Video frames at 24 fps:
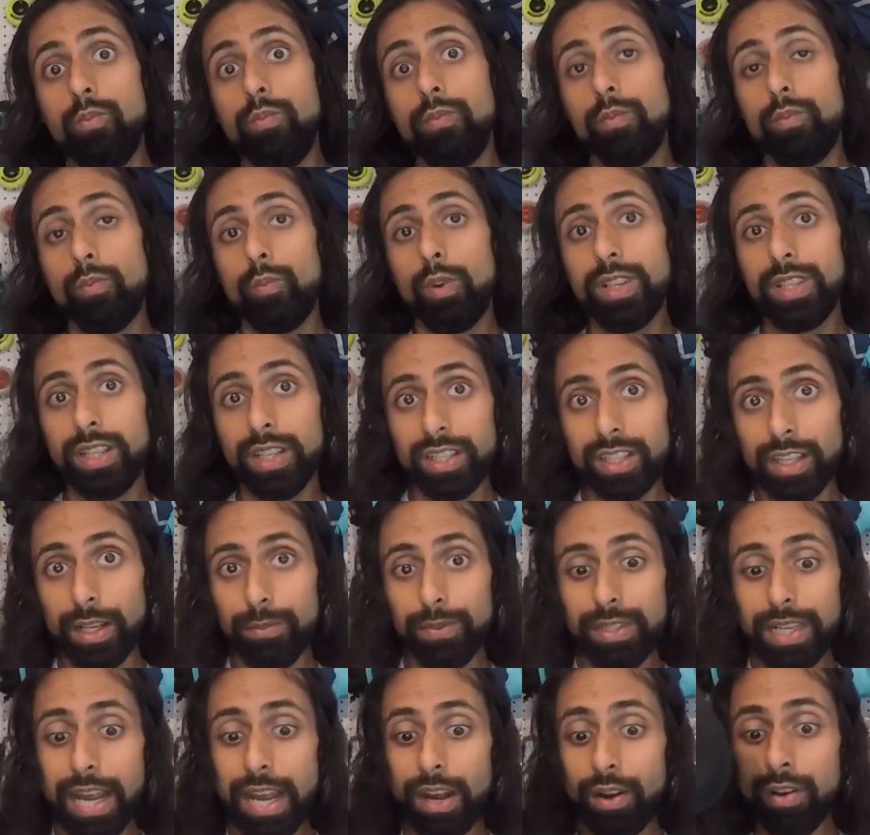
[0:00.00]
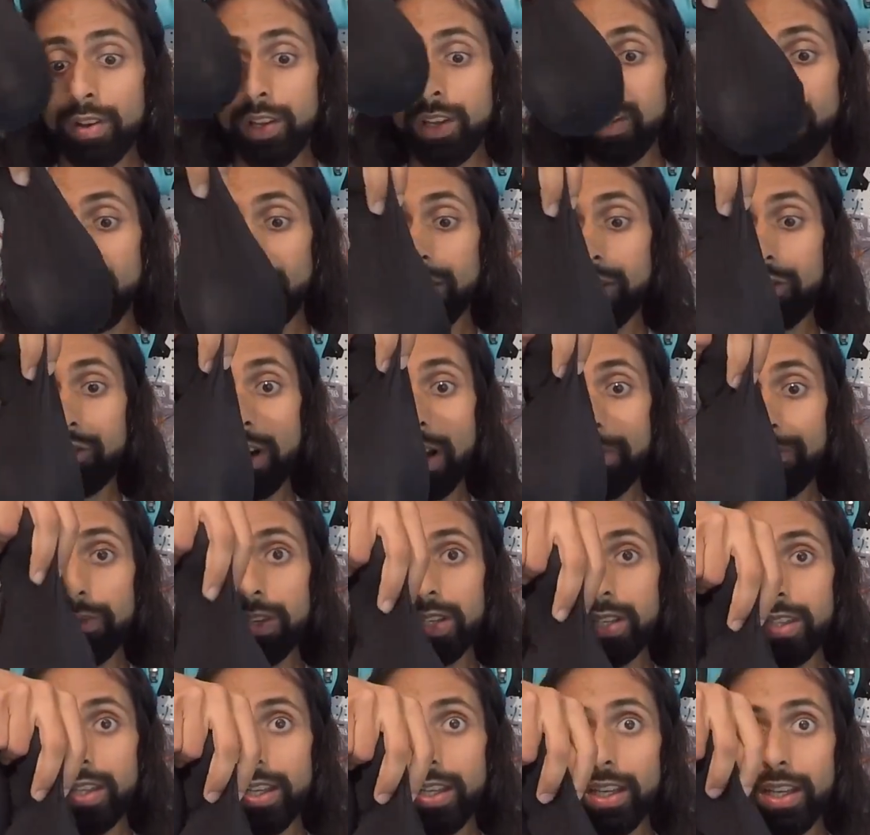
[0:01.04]
once this comes out, you're going to drop this
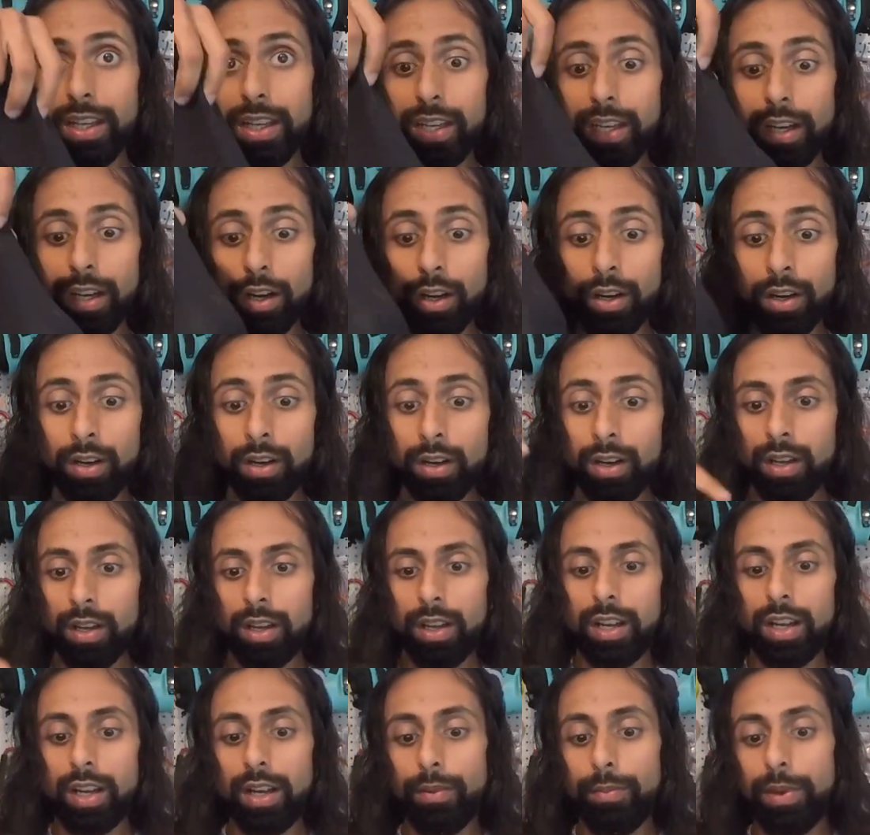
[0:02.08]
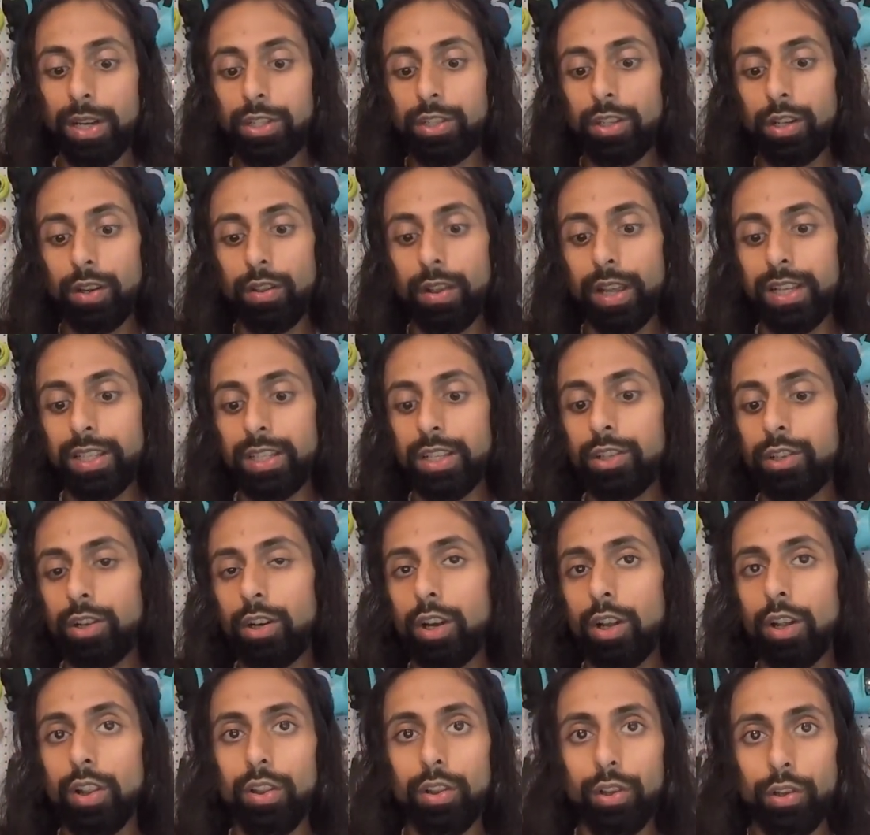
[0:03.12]
thing in here. Make sure your laces are
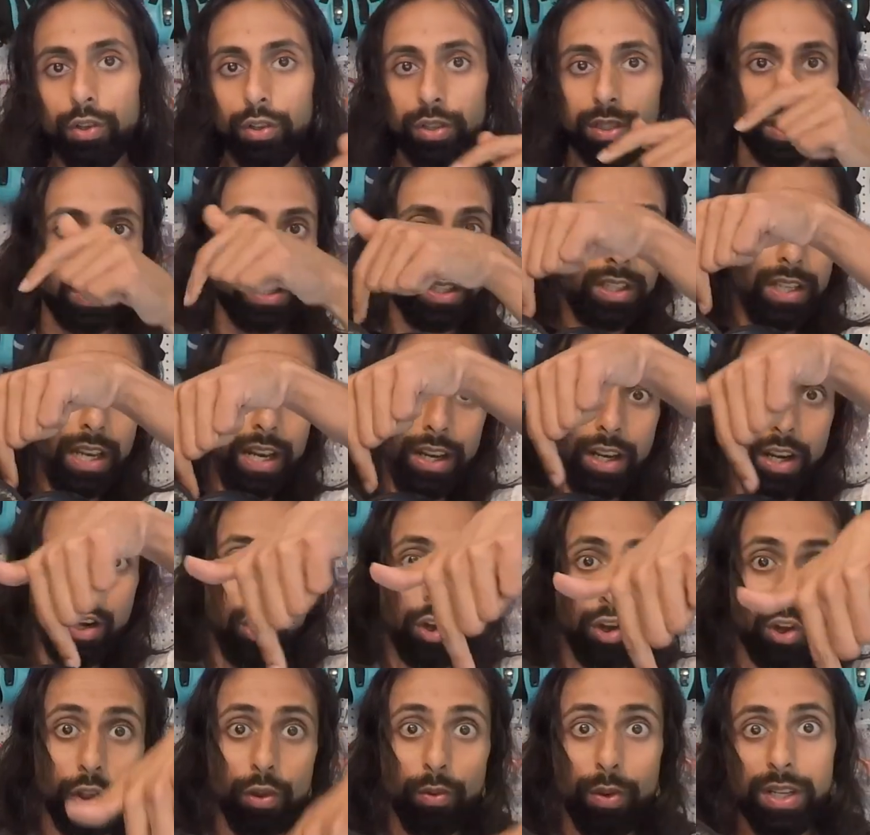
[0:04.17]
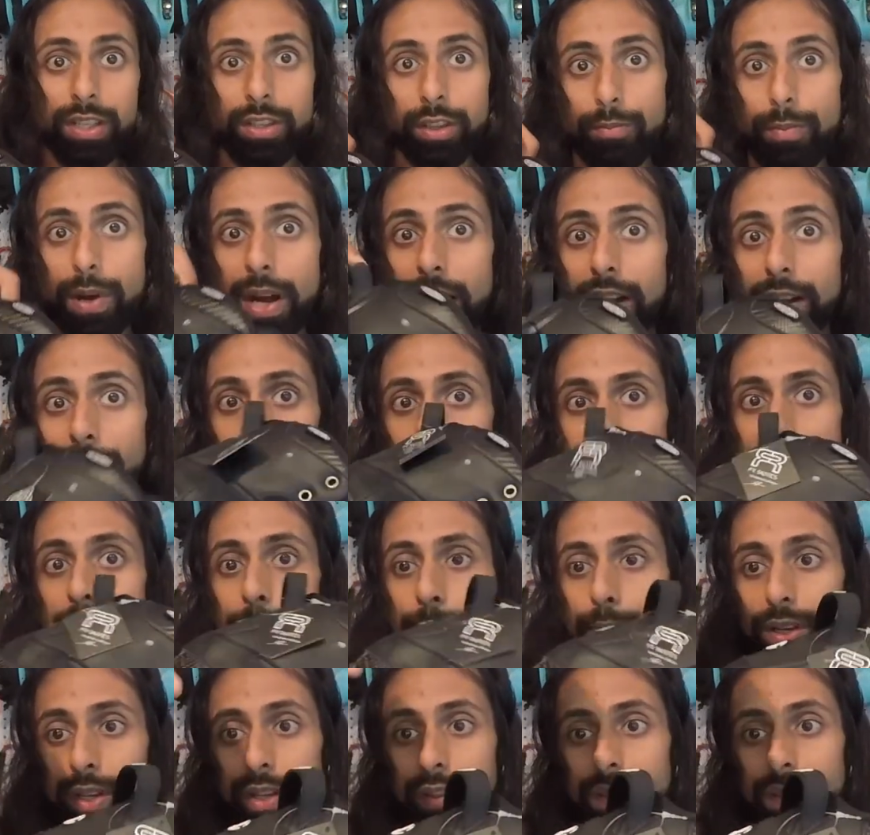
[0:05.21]
all loose. Send it all the way to the bottom. Tap it in